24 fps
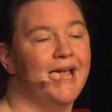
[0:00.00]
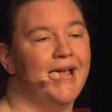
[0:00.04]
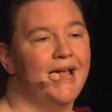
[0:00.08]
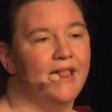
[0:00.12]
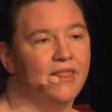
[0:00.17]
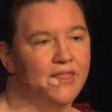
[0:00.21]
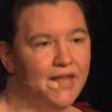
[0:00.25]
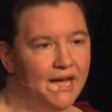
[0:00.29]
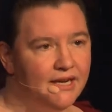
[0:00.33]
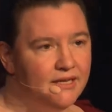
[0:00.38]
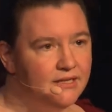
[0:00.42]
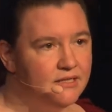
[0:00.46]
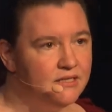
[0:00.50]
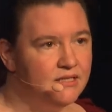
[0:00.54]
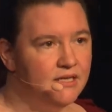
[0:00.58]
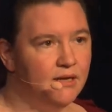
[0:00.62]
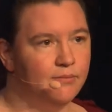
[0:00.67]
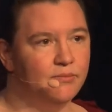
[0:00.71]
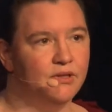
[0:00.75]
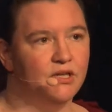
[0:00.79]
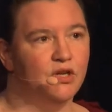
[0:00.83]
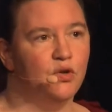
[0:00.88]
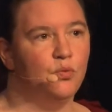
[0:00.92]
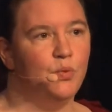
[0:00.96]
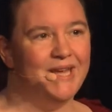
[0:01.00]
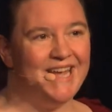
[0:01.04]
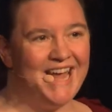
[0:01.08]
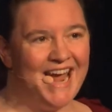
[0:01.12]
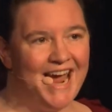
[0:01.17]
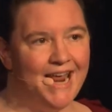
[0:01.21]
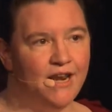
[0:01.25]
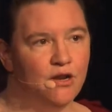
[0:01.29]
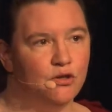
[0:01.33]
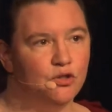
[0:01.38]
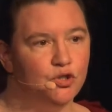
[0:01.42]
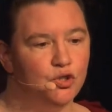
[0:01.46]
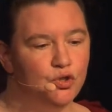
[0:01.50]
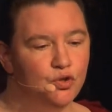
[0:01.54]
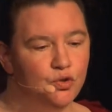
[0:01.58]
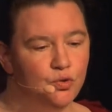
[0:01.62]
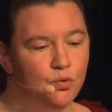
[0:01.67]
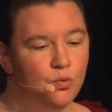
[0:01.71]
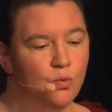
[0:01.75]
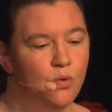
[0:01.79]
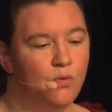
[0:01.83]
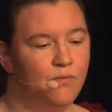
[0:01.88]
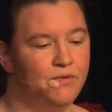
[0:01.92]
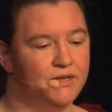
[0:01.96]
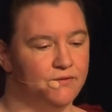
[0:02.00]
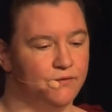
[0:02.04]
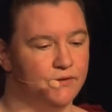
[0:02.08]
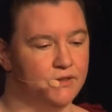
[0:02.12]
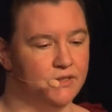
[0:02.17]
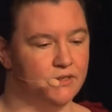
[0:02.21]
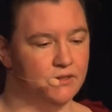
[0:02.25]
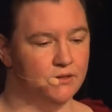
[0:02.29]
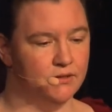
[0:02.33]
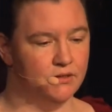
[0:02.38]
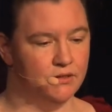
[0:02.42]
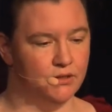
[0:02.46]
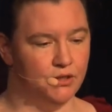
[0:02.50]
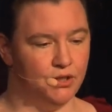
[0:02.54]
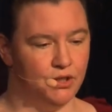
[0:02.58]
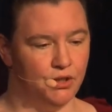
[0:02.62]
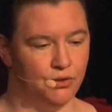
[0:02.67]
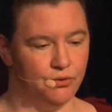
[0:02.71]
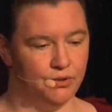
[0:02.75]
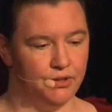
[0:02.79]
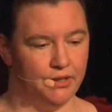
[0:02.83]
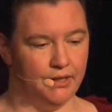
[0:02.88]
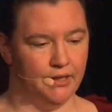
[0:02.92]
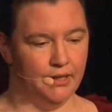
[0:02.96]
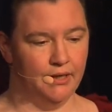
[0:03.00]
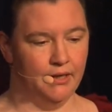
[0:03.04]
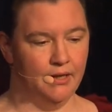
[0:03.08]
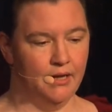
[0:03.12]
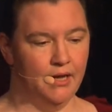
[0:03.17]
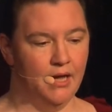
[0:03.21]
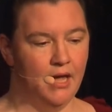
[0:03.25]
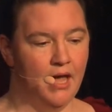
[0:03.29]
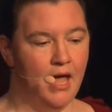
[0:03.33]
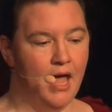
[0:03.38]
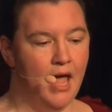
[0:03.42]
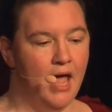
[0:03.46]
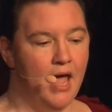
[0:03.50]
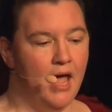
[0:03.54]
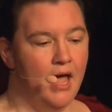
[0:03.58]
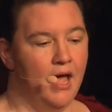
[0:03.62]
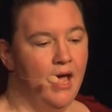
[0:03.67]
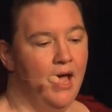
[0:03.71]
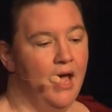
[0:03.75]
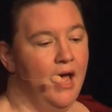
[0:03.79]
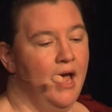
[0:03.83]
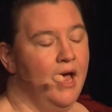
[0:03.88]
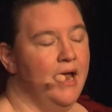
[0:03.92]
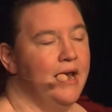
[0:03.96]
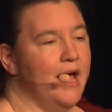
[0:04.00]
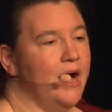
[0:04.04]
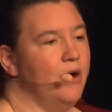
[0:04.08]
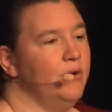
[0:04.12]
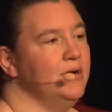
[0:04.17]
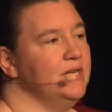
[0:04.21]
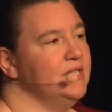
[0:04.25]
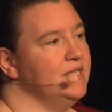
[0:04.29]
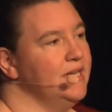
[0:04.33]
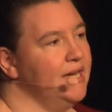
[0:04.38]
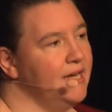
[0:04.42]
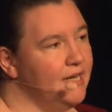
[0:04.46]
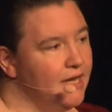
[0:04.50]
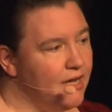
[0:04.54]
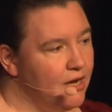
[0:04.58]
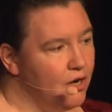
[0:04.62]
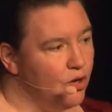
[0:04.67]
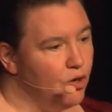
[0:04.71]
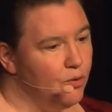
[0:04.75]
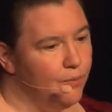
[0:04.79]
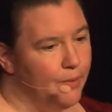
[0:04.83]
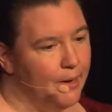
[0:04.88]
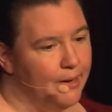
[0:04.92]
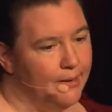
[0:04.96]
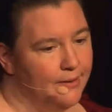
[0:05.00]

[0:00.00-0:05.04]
that is something we cannot do with physical security. Now, is there any hope?